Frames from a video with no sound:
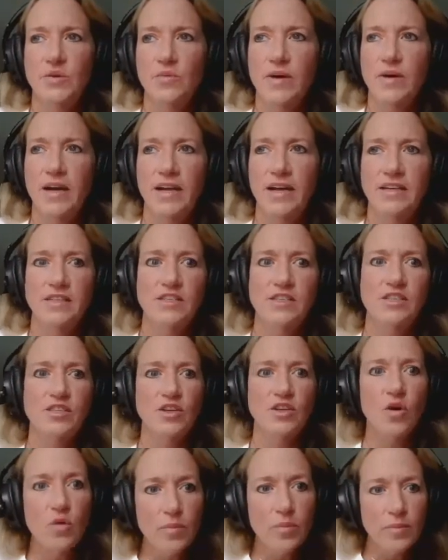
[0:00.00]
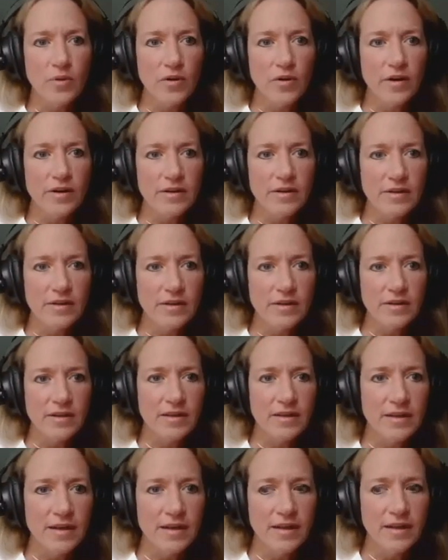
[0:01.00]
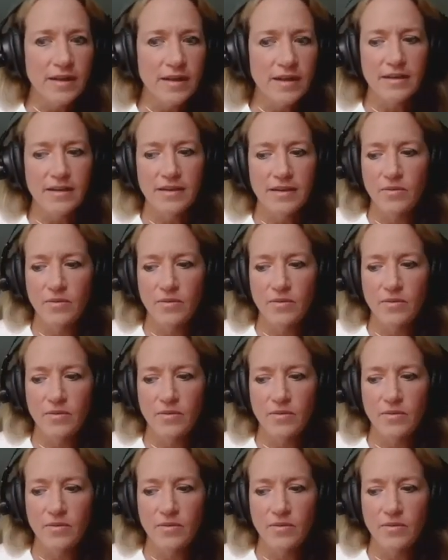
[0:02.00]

why it's so important that